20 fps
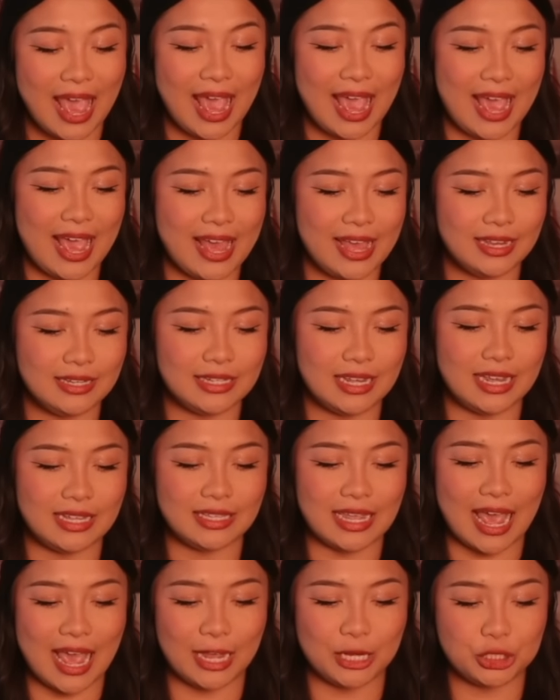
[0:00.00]
and it's
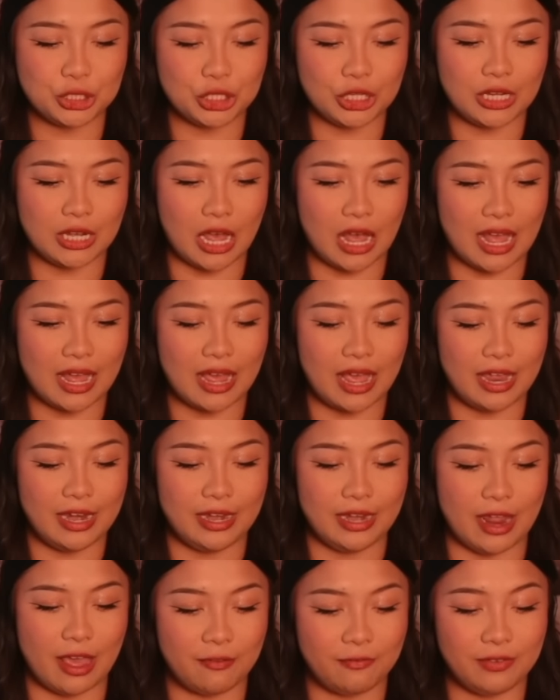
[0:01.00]
actually got
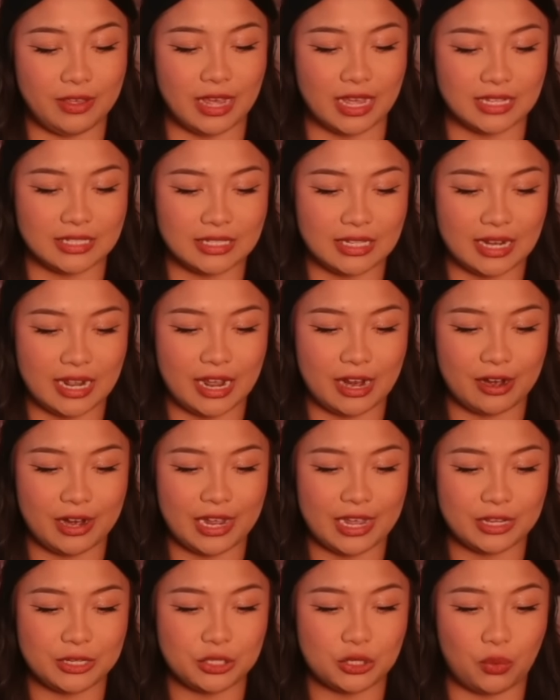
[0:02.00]
enough gusset
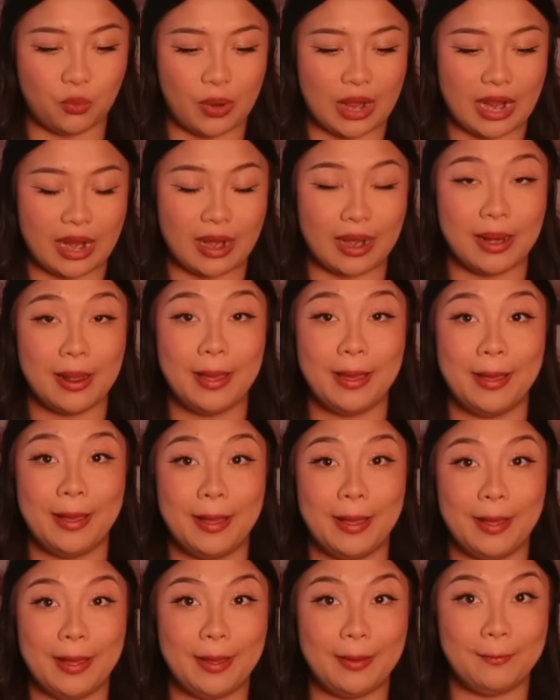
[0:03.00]
area to where
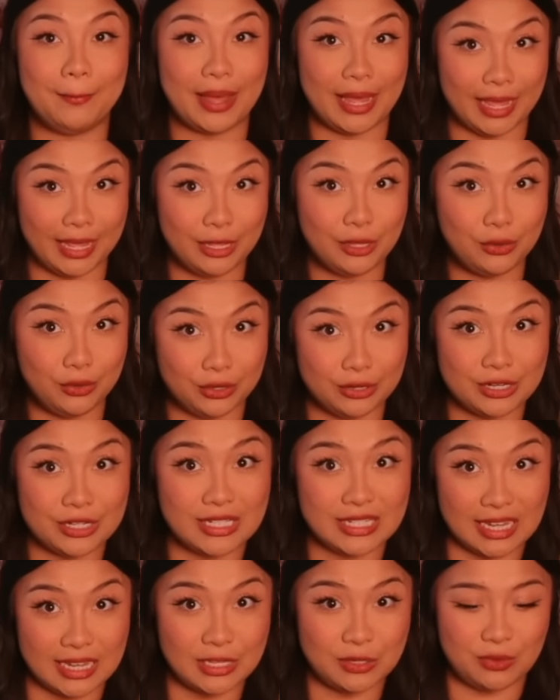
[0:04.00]
my cooter
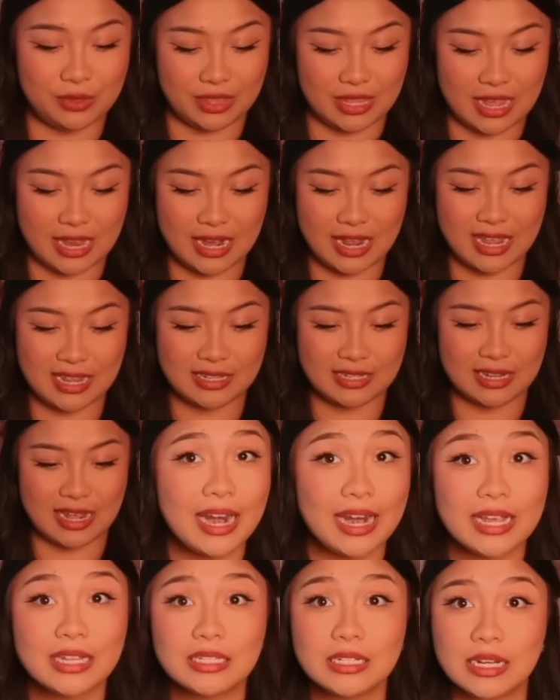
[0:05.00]
stays within it,
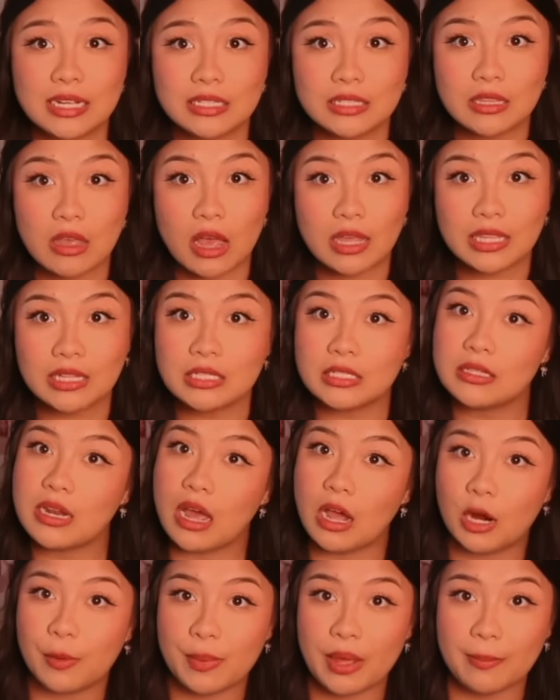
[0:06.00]
and it has a nice thong that does
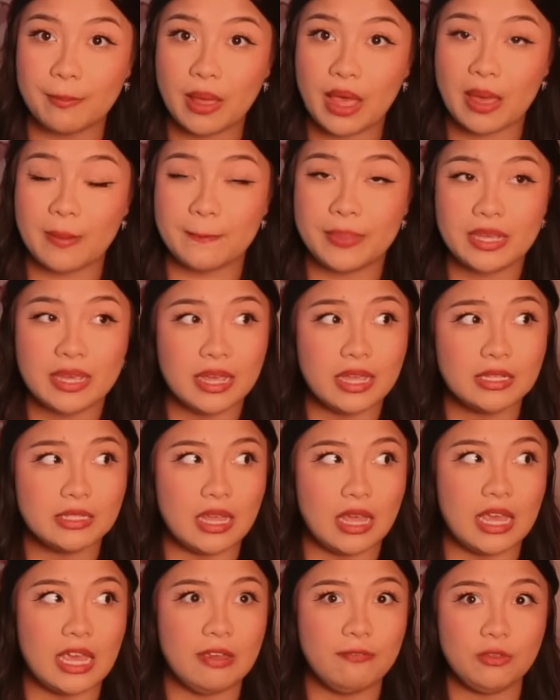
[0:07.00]
not hurt my butt, because
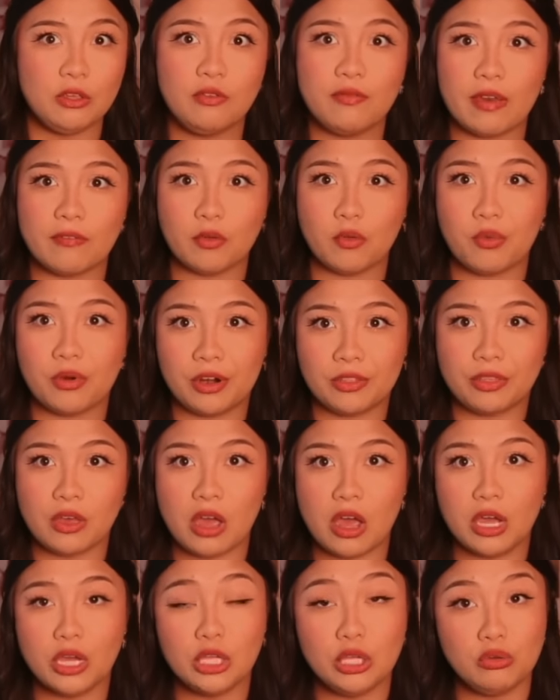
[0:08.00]
if you've ever worn a
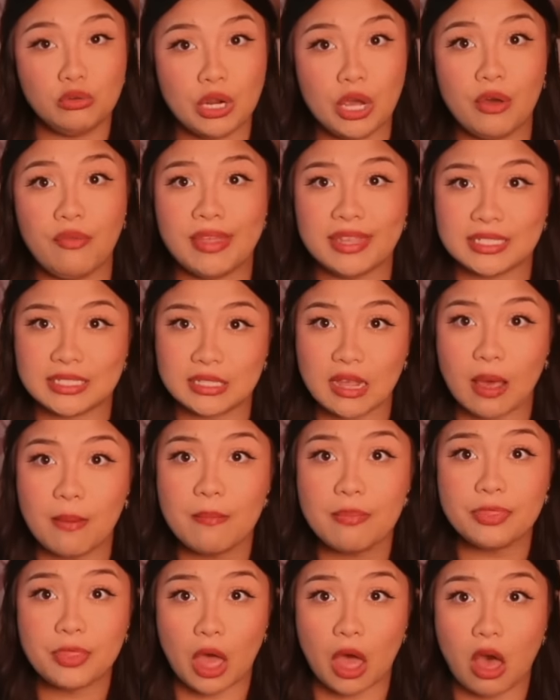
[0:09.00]
thong, you know that
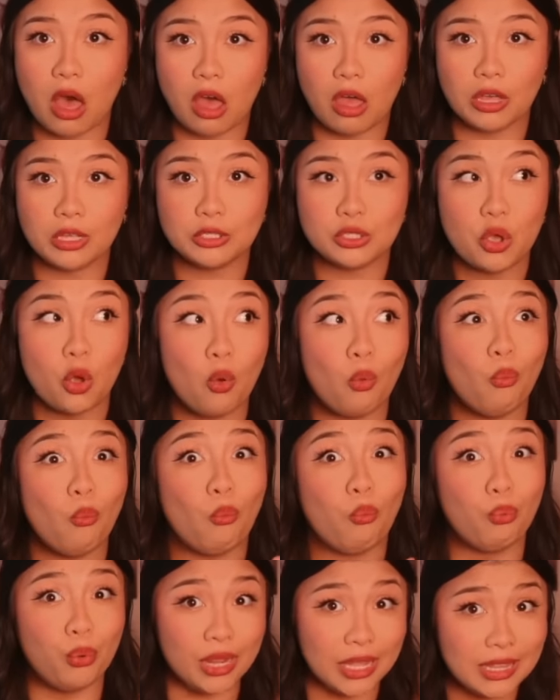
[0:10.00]
some thongs
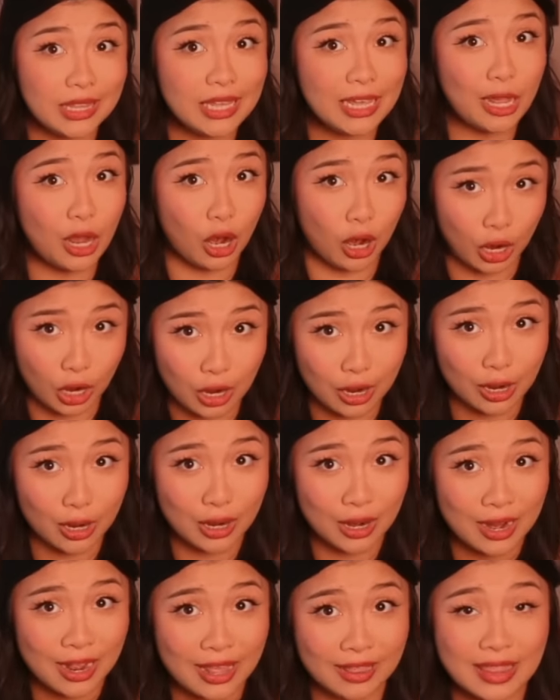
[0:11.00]
really
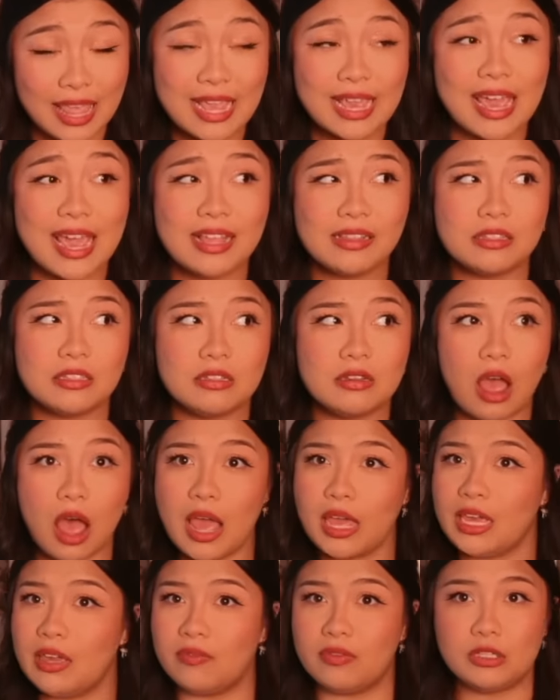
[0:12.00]
hurt. Like, it's
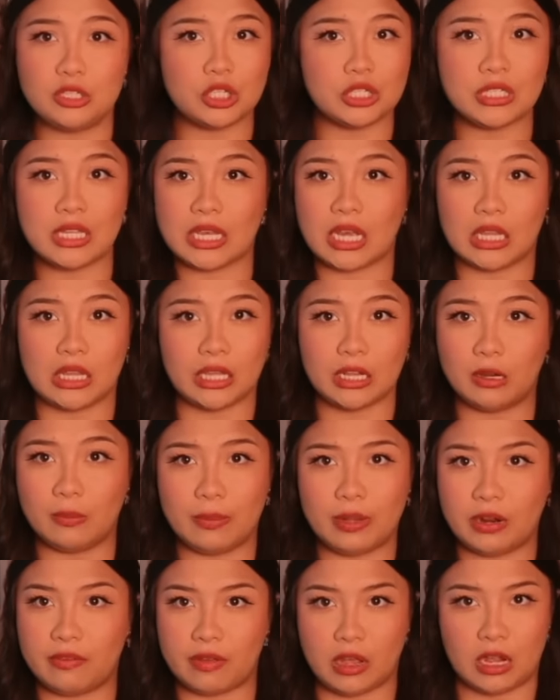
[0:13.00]
not even just like a little
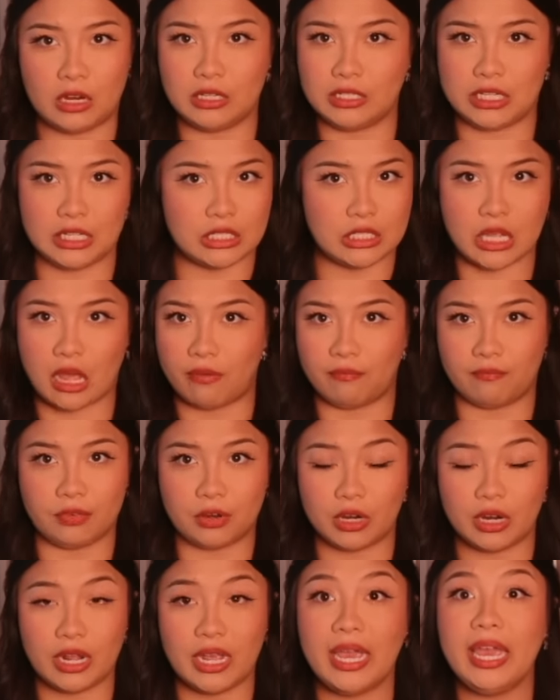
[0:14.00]
bit of a
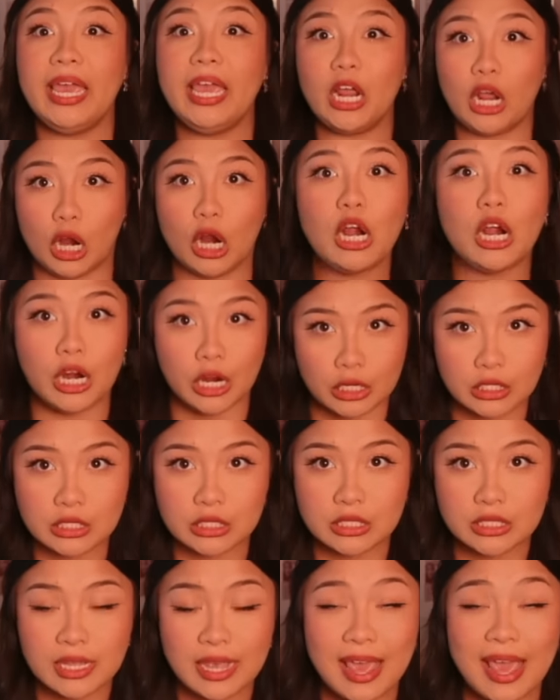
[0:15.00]
discomfort, it
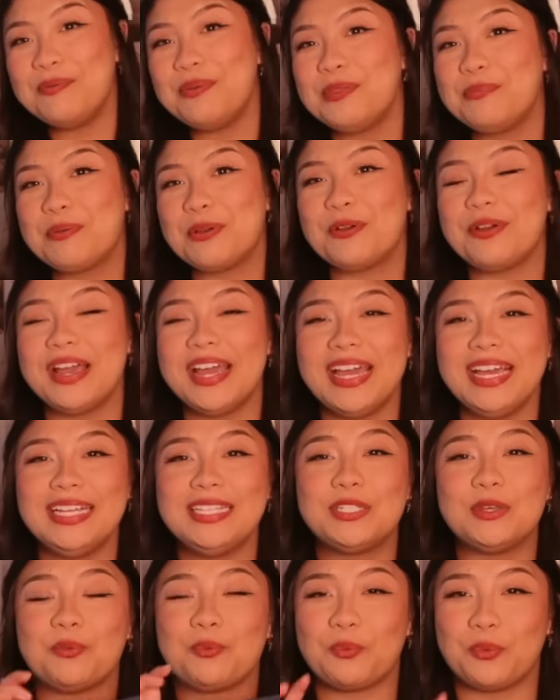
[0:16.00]
hurts. And with
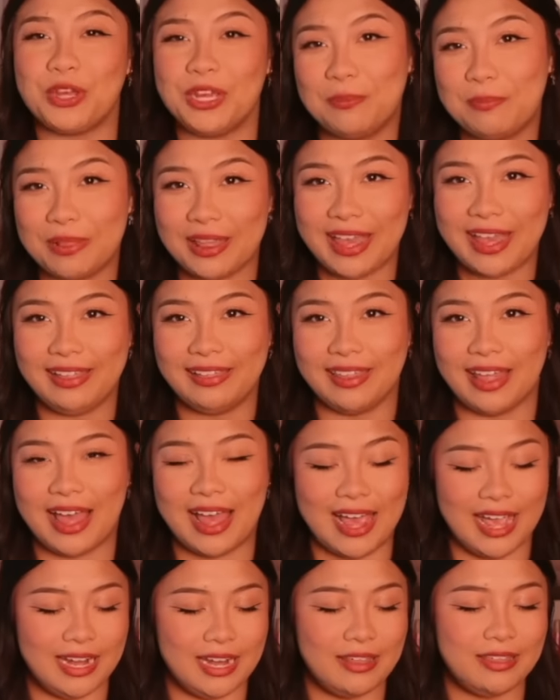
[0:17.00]
Parade's replay
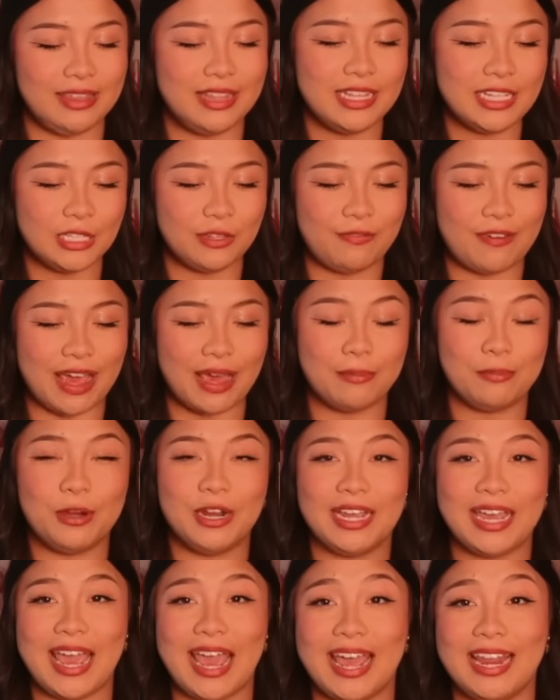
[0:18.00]
line, this
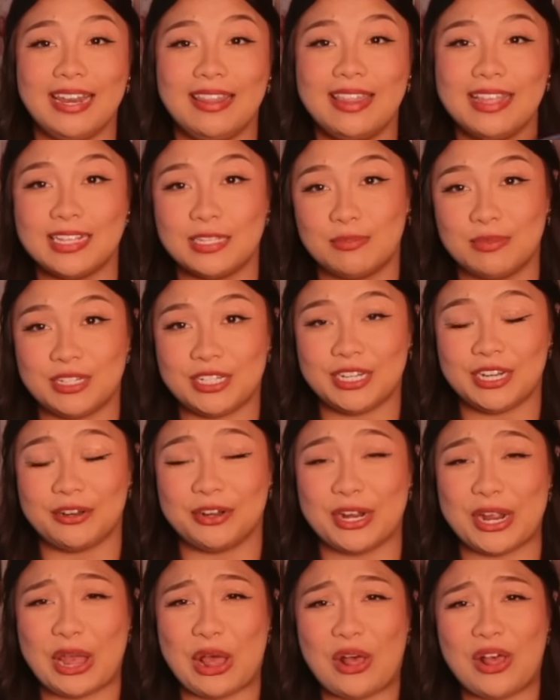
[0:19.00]
fabric and this
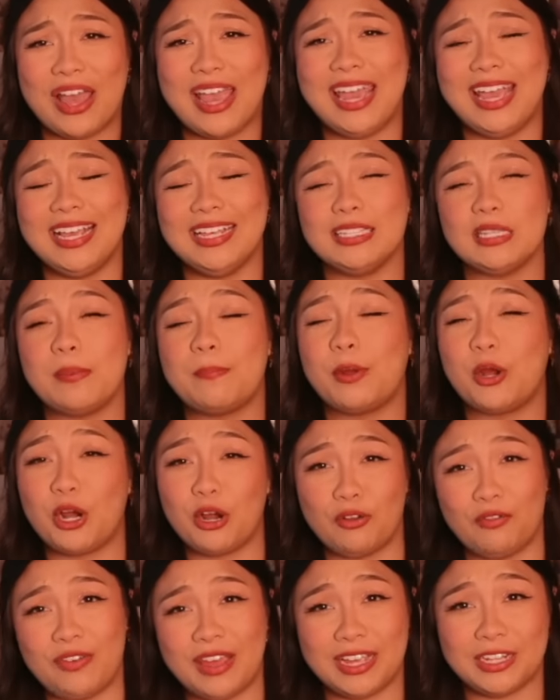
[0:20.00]
material is
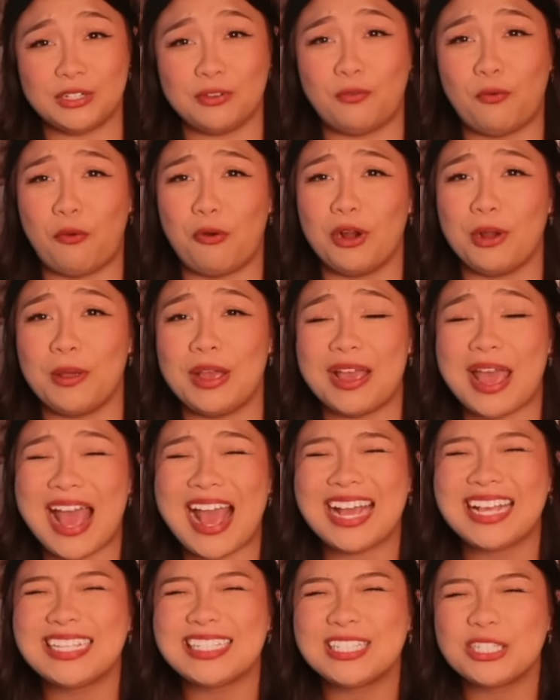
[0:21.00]
perfect for
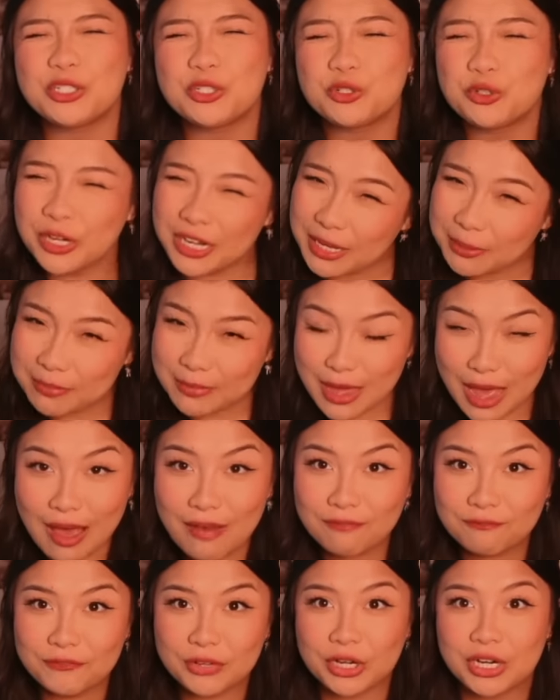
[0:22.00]
extreme
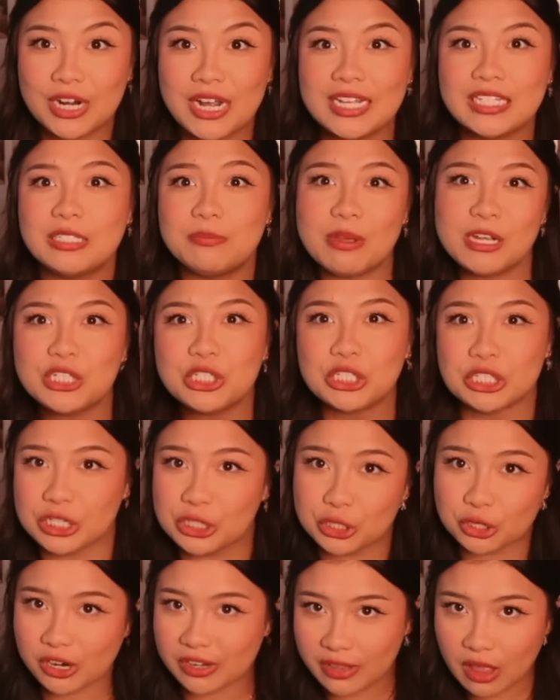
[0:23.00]
comfort, especially
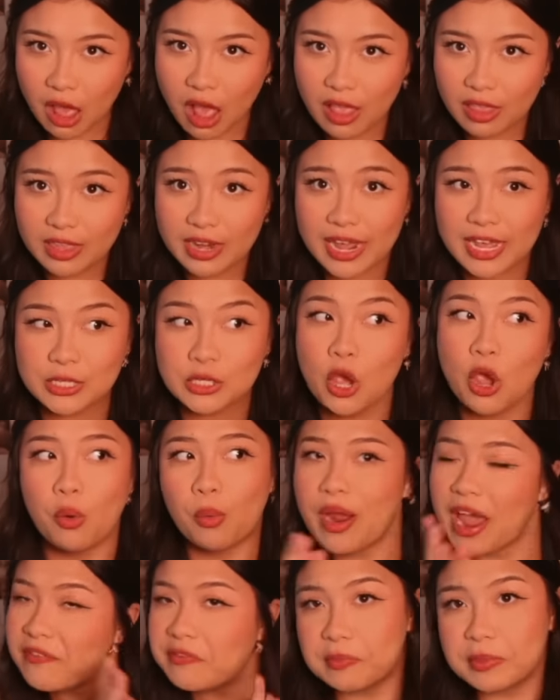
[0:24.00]
during the holidays
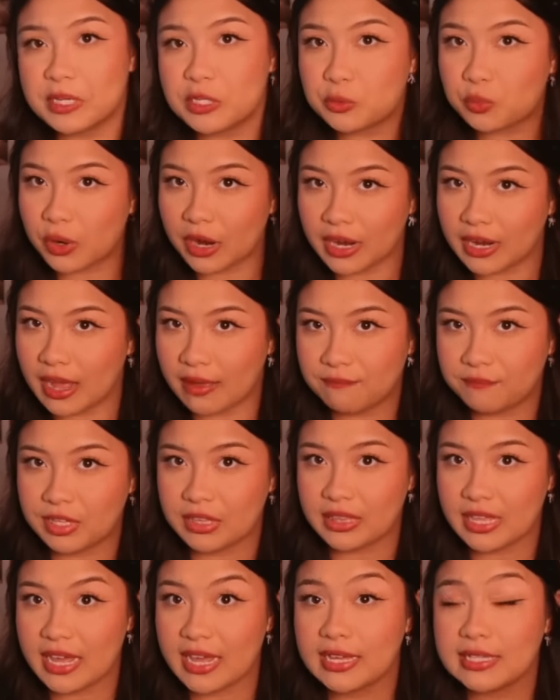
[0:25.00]
where everybody's wearing comfy
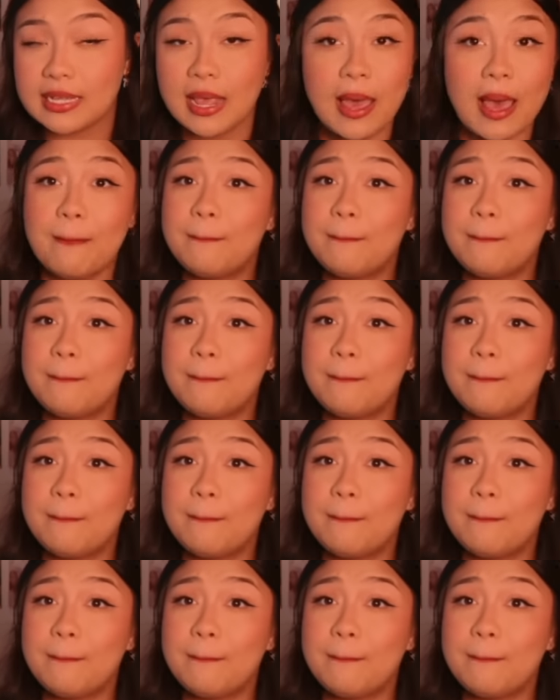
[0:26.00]
things.